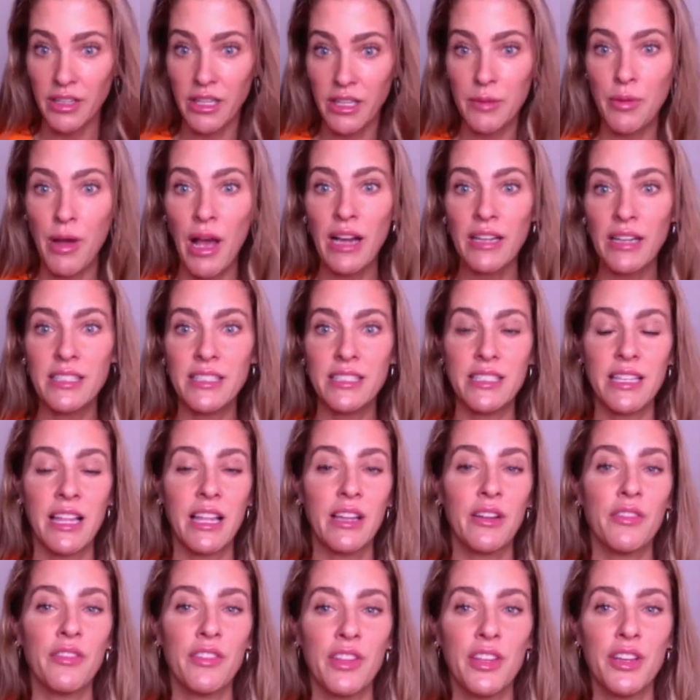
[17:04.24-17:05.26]
practicing that
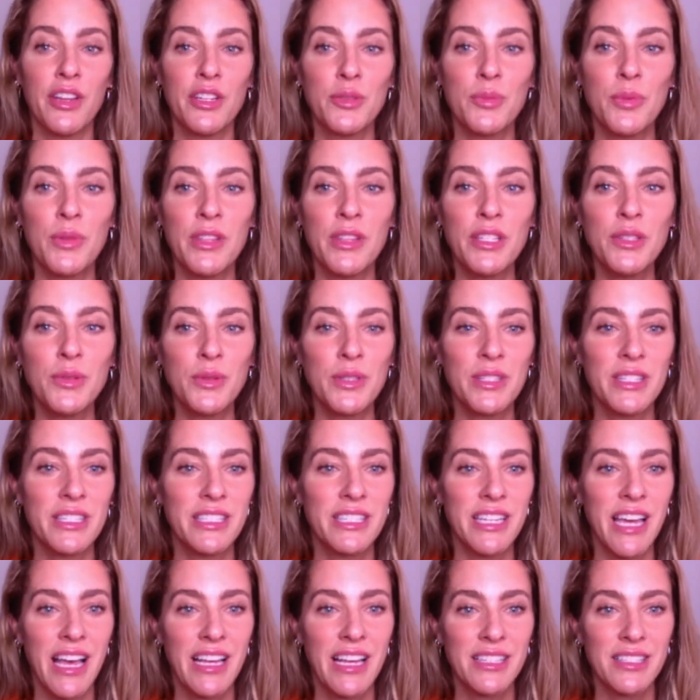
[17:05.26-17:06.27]
over the years, but this was the
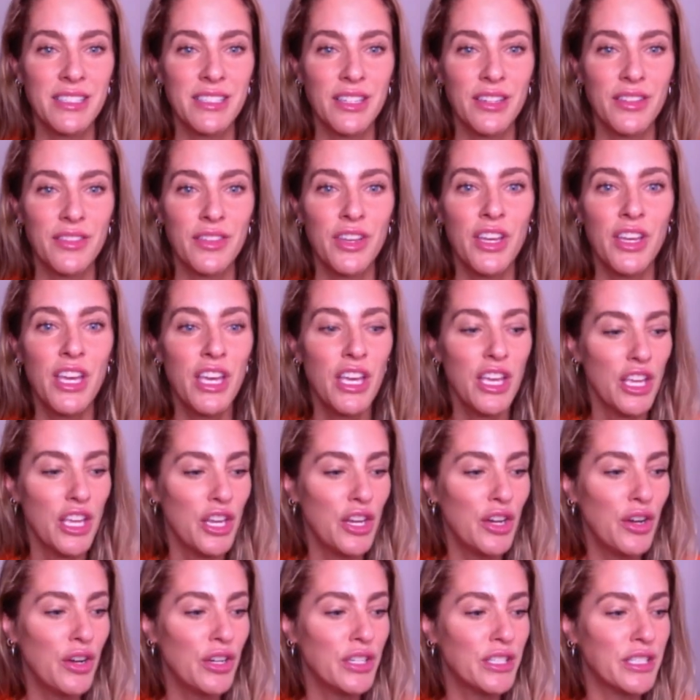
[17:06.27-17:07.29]
test of,
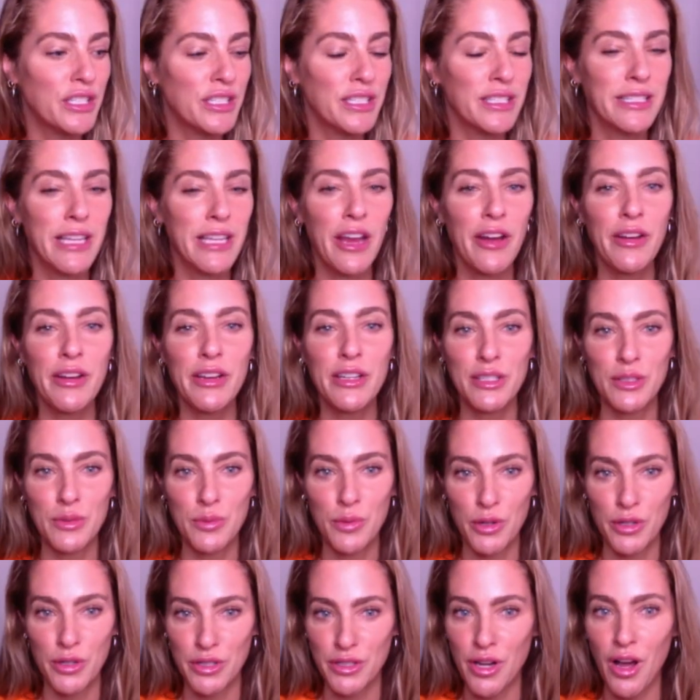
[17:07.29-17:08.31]
here is the scariest,
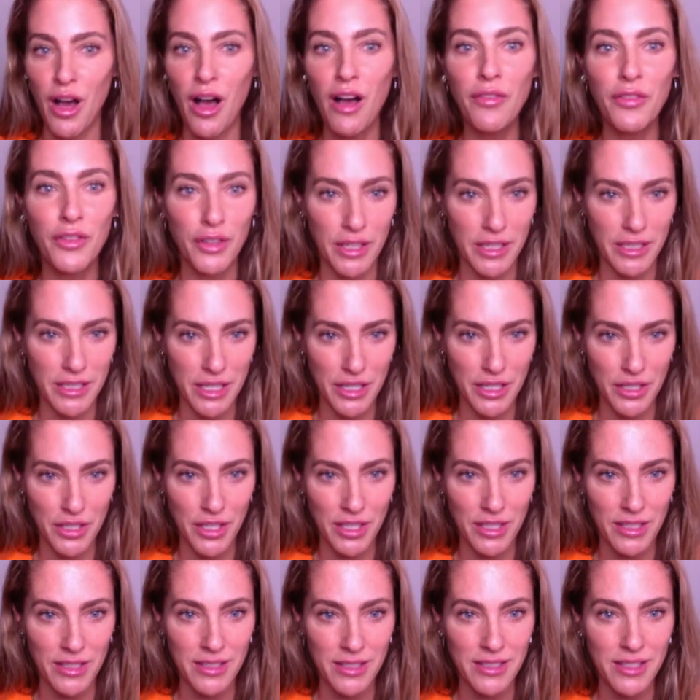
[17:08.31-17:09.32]
worst, awful
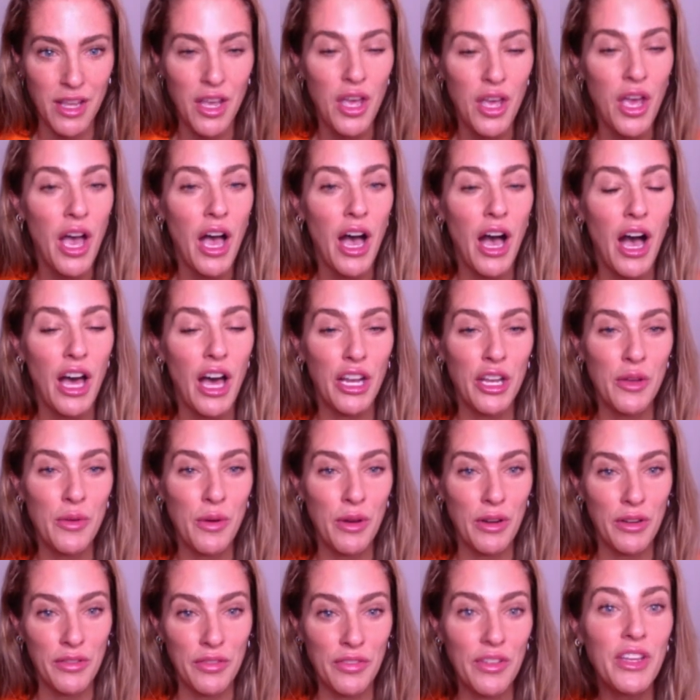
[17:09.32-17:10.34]
conditions. How do you
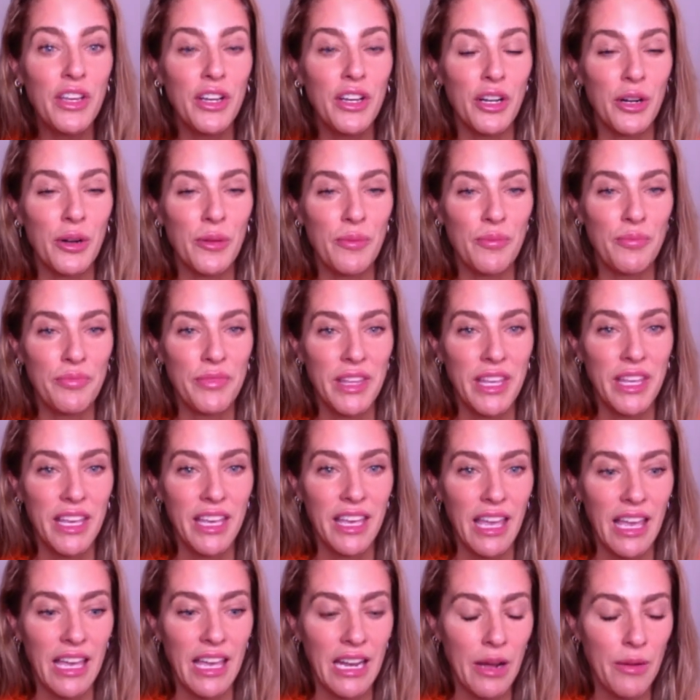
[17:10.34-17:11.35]
want to feel?
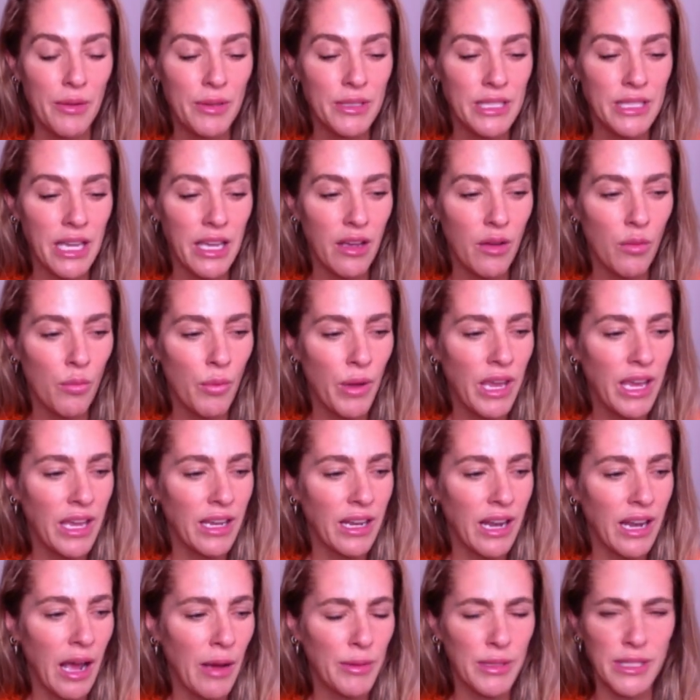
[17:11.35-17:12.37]
And I was like,
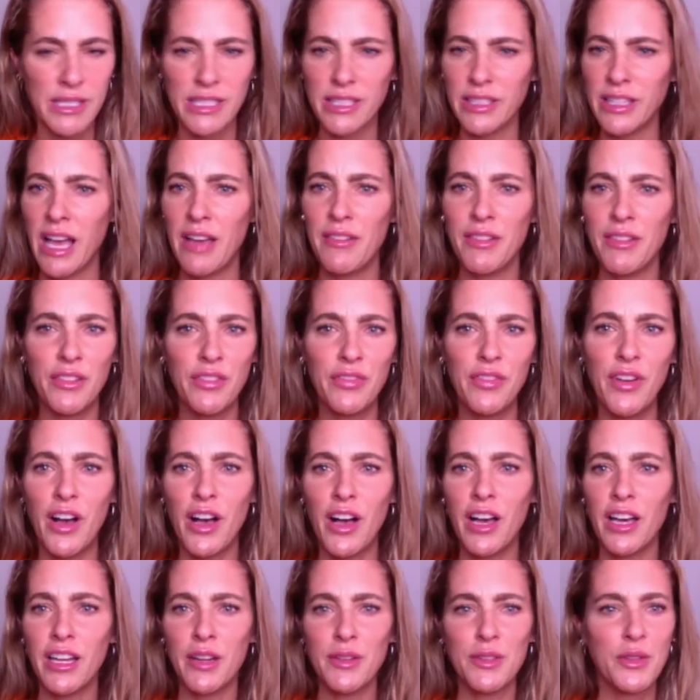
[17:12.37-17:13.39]
wait, I was still having
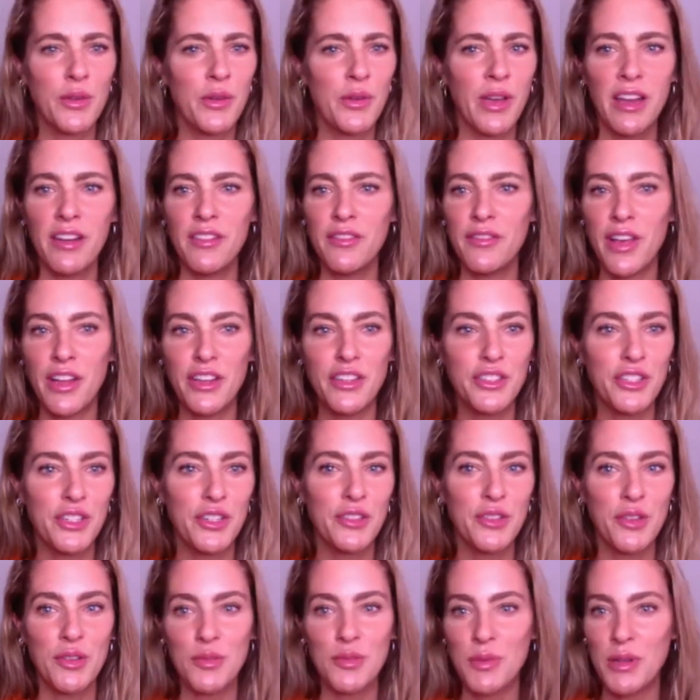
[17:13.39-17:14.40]
fun. I was going on
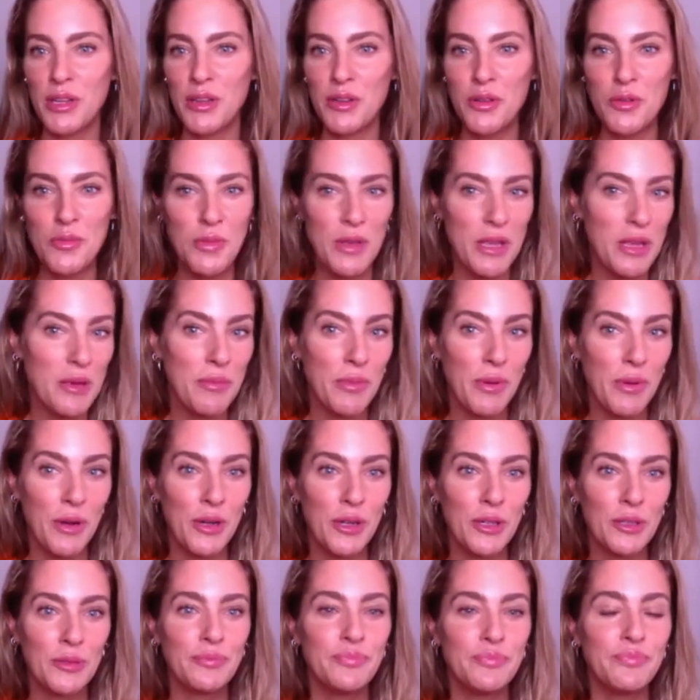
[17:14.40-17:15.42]
adventures. I was meeting new people.